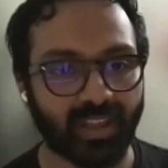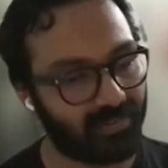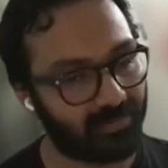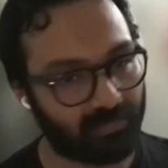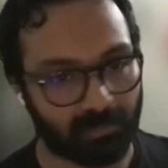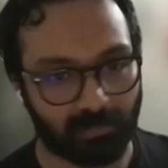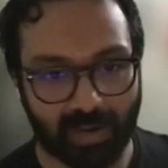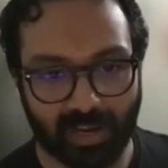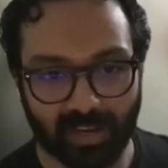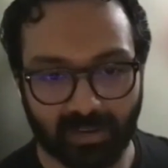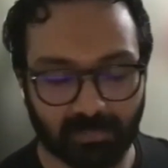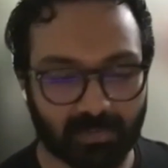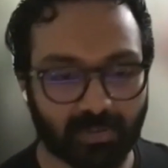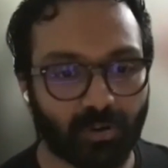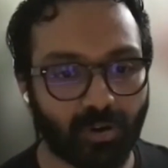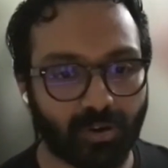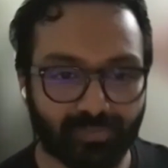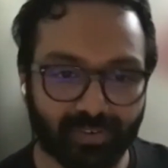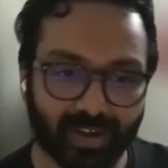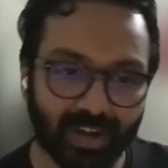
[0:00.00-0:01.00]
My
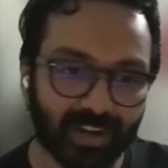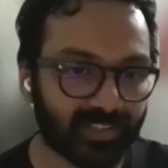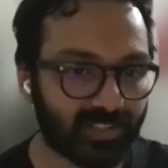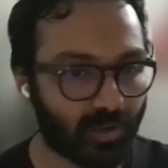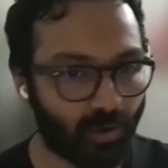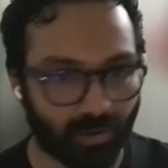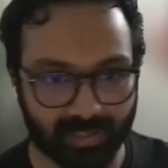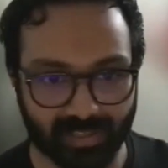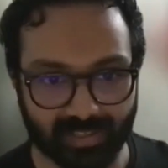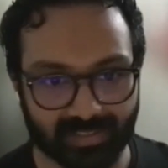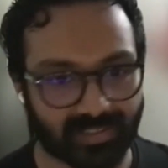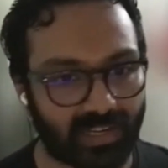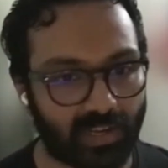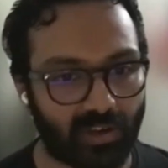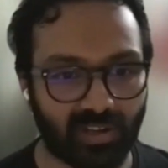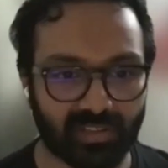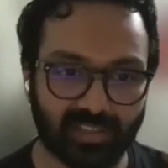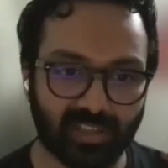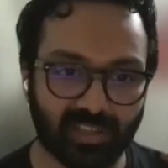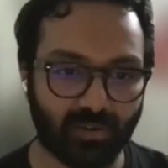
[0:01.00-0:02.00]
good friends know this
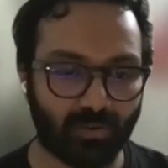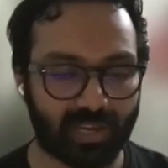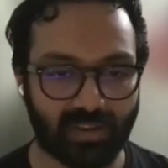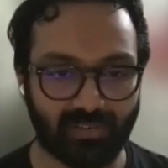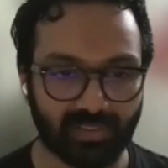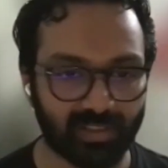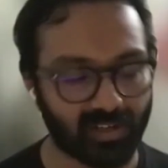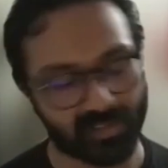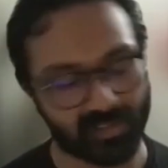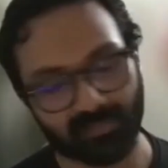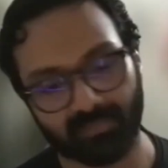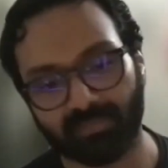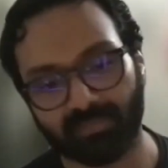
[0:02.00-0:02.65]
now, and they're okay with it.